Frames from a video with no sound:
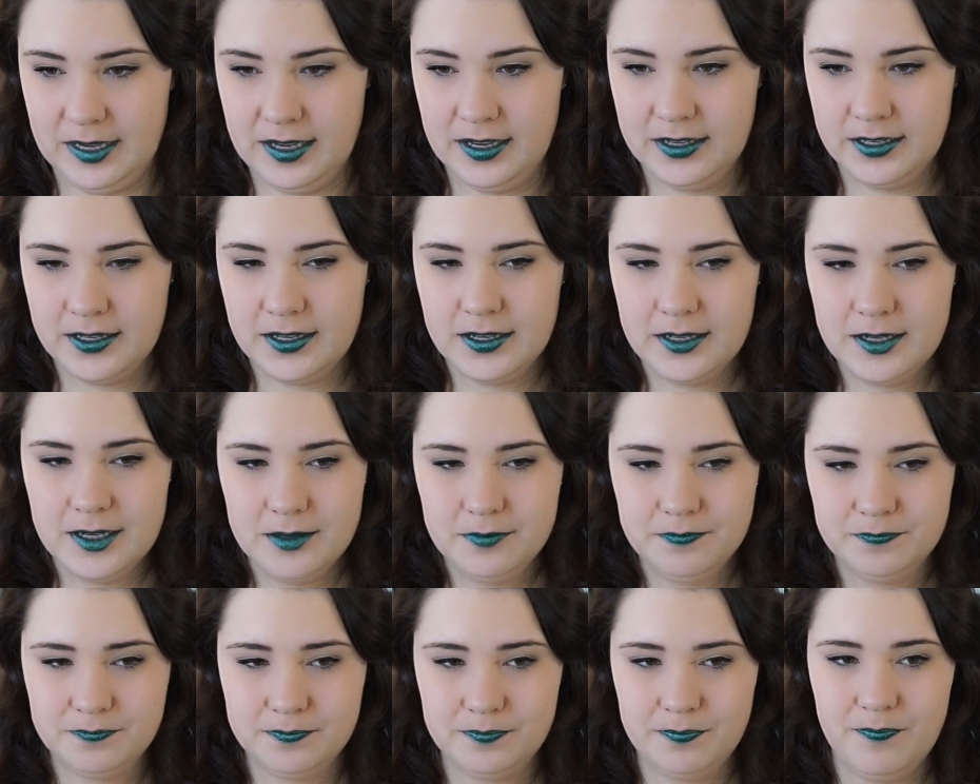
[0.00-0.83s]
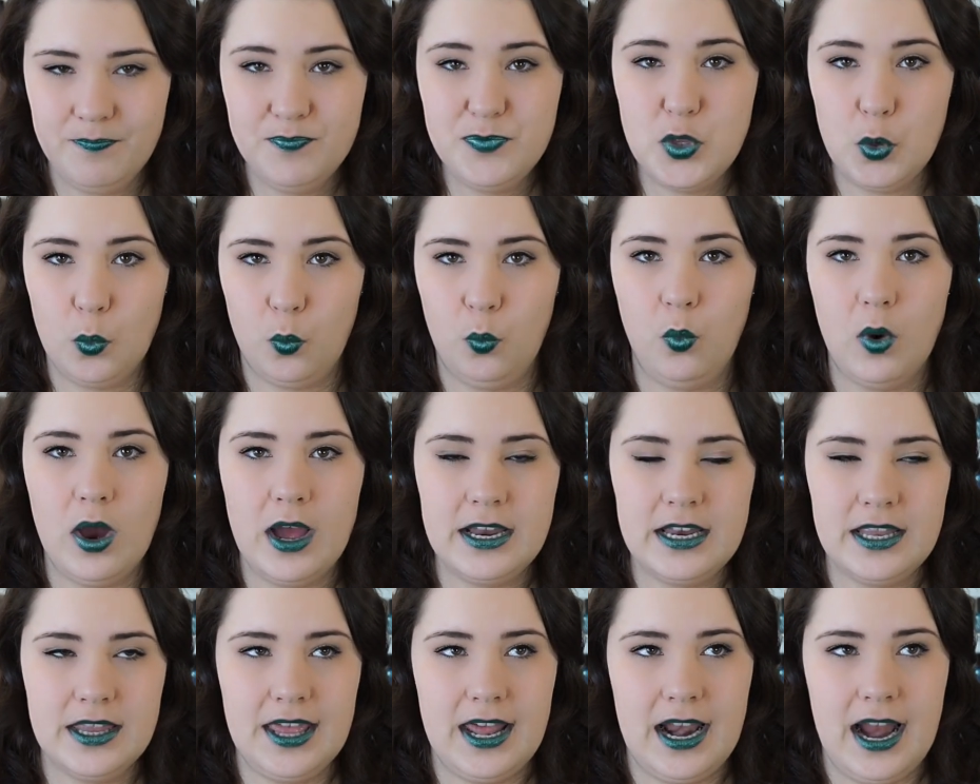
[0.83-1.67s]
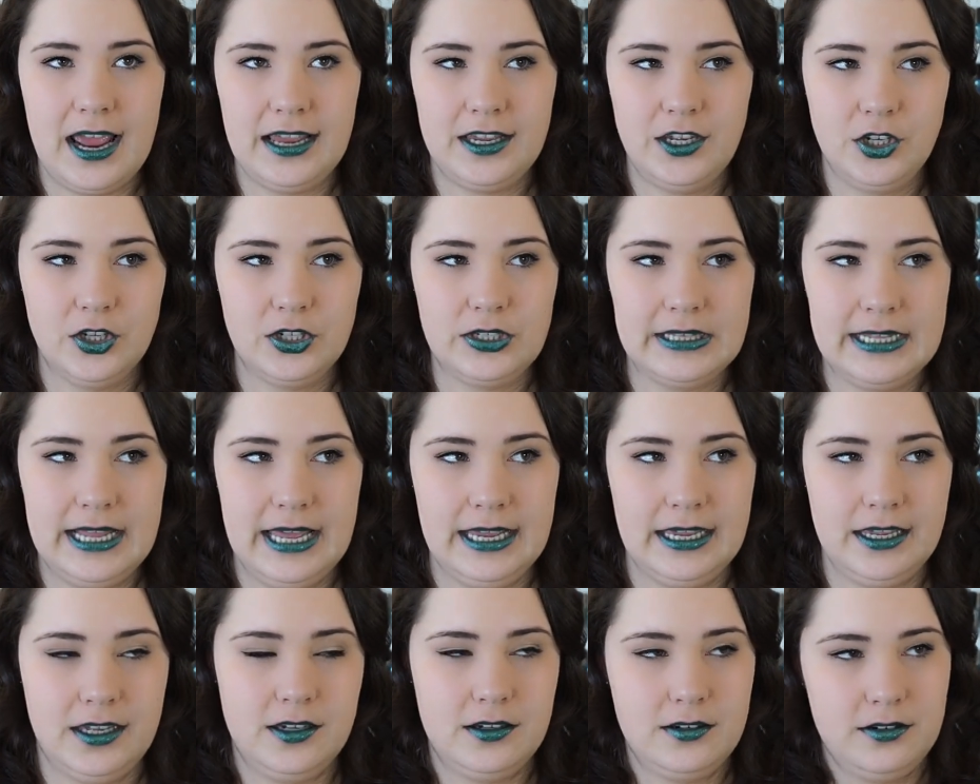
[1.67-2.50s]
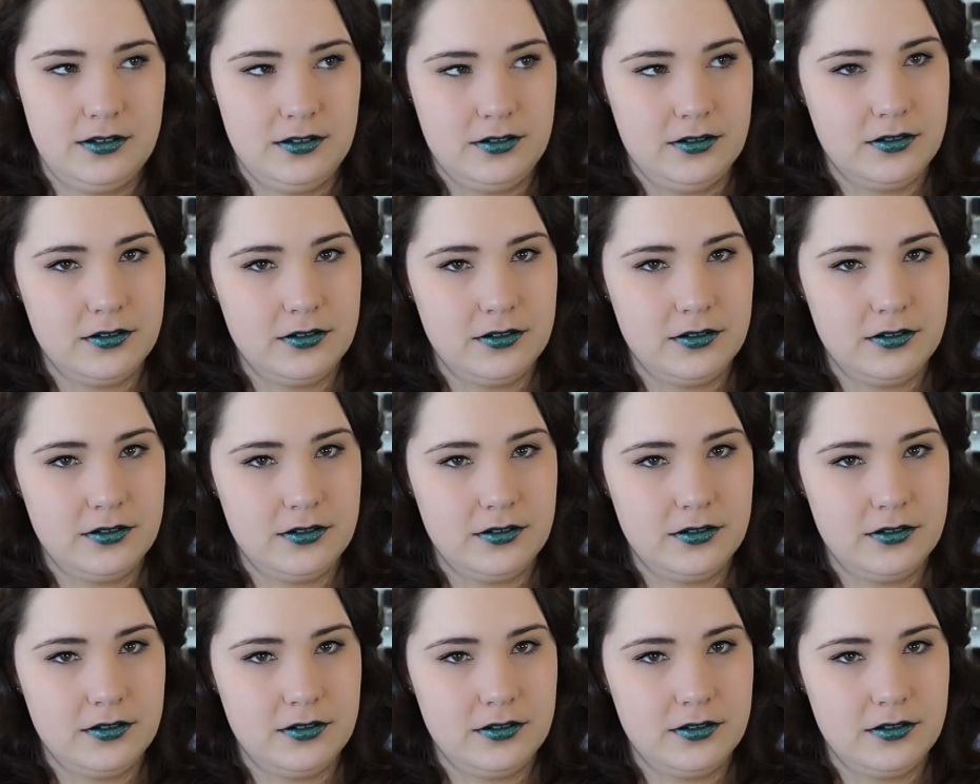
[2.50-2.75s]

but one that I could like